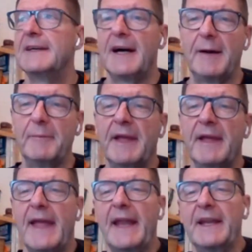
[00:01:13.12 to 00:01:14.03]
And
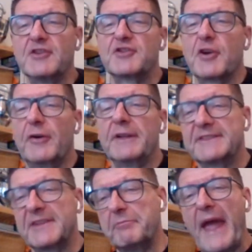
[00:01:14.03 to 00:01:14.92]
insurance
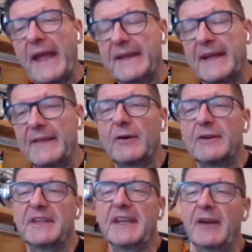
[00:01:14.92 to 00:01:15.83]
and banking, there
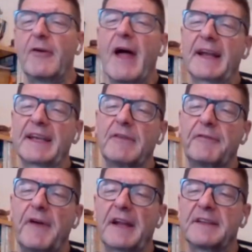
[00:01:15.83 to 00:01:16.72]
is an interactive
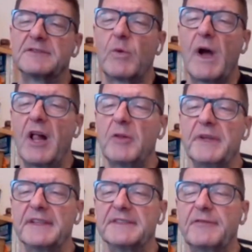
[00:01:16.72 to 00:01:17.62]
effect as well,
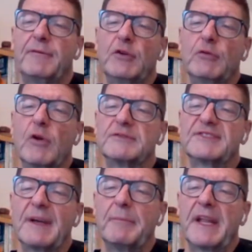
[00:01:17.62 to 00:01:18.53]
because if you wrote
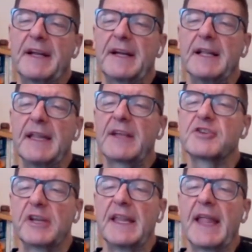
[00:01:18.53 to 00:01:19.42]
somebody a
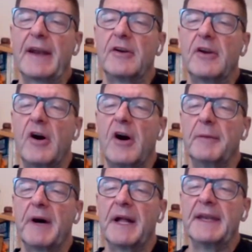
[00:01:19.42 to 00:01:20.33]
collection letter
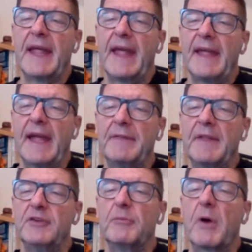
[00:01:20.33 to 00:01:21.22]
on Monday and
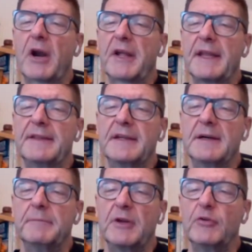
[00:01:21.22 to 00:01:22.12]
then you marketed
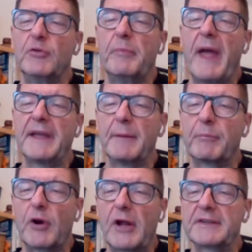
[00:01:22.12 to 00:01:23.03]
them a new banking
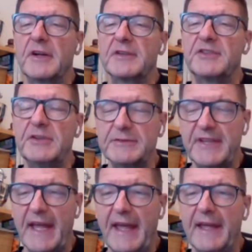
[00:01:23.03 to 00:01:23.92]
product on
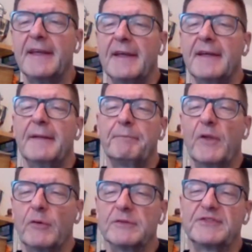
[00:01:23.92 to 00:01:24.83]
Tuesday,
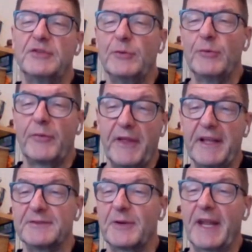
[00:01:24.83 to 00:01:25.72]
those two
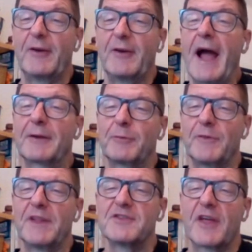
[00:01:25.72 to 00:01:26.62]
things would interact with
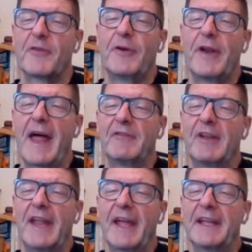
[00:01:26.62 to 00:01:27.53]
each other and have
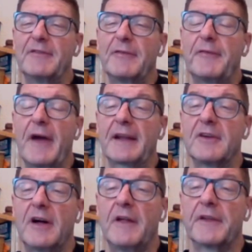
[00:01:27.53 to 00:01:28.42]
a negative effect
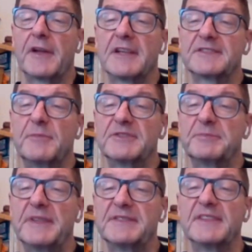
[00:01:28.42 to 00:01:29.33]
on the customer's
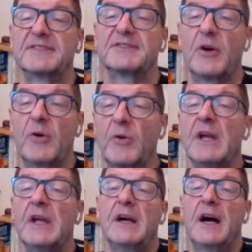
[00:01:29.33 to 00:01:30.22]
business. So
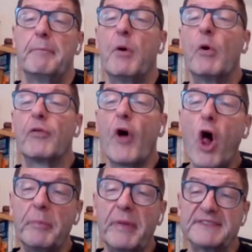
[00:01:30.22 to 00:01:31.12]

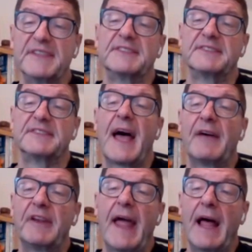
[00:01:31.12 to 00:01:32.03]
all businesses
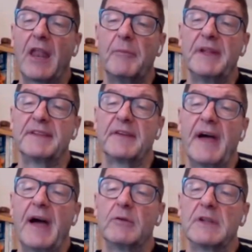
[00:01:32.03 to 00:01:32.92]
have an element of
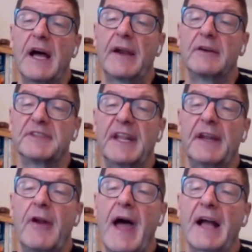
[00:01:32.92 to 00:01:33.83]
outliers and
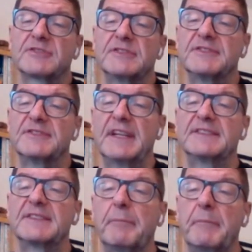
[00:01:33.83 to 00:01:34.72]
interactions, and in
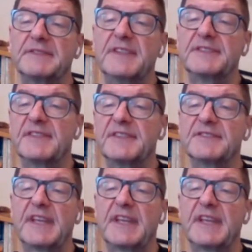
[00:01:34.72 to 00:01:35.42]
some businesses,